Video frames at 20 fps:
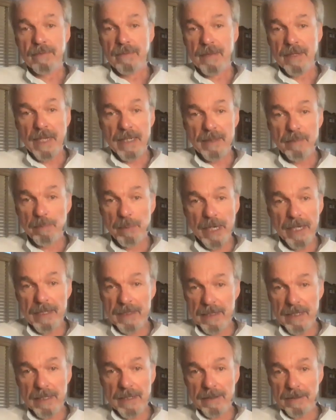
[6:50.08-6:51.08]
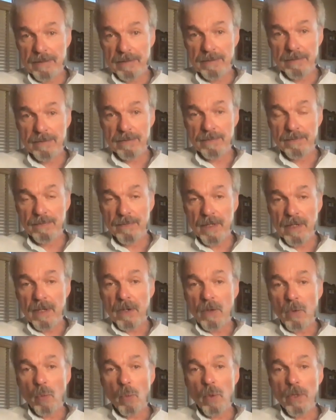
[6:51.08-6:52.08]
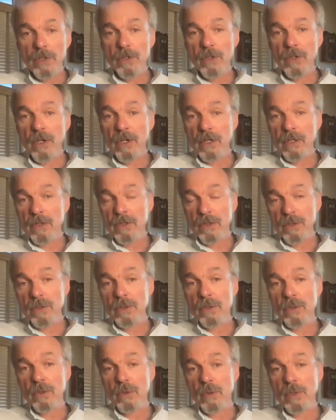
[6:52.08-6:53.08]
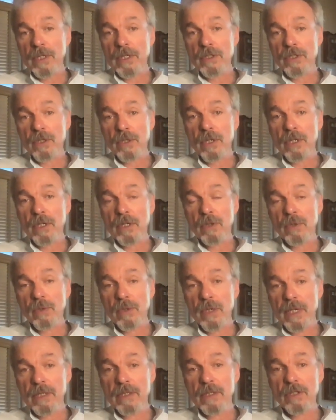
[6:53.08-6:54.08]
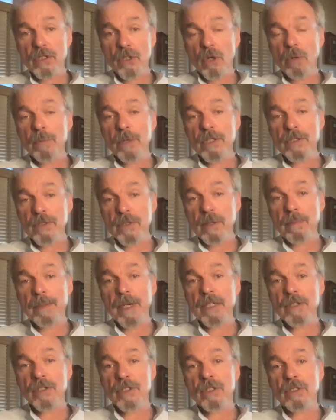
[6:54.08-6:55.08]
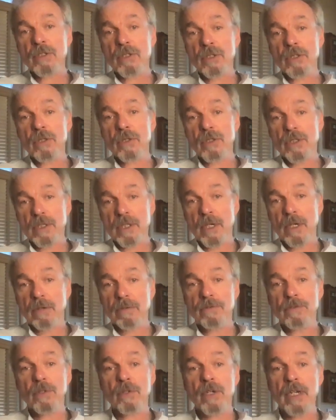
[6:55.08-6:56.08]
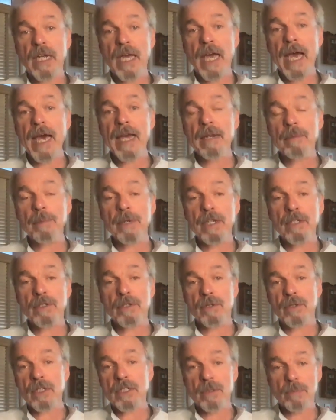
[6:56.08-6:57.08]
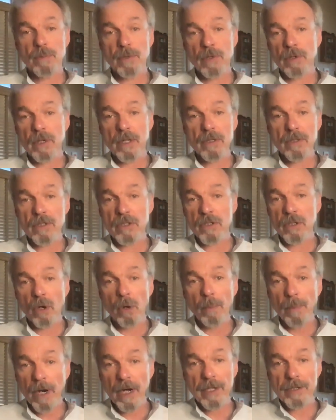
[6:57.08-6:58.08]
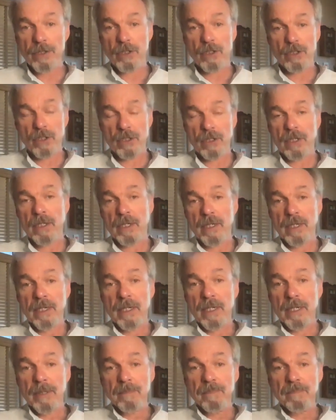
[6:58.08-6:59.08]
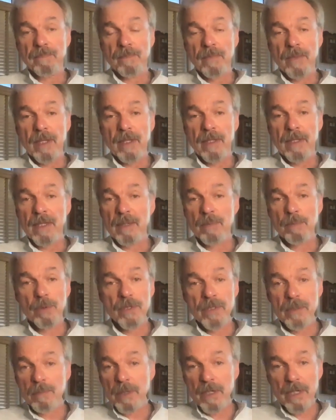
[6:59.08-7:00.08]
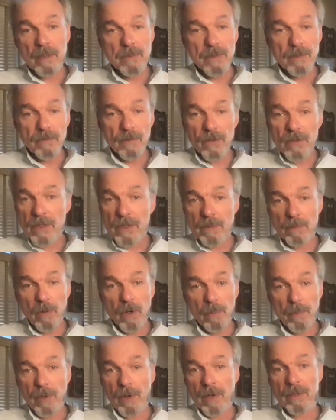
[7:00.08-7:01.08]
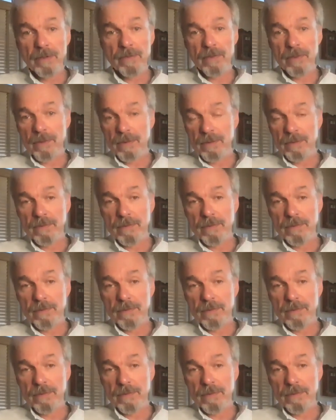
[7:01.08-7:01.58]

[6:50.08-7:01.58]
That's baked in. What you're going to do is you're going to create so much dimension to yourself. You're going to animate your experience so much that the prison becomes a very small part of you.